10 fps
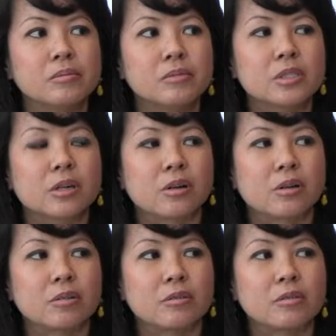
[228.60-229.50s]

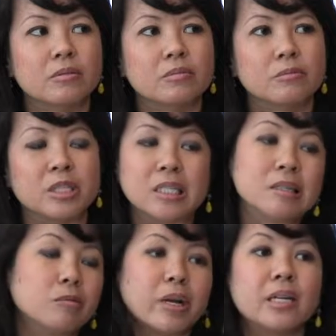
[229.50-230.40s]
So we
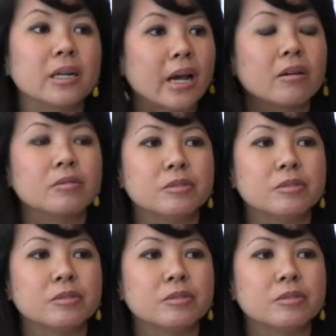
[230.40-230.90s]
didn't wait it out.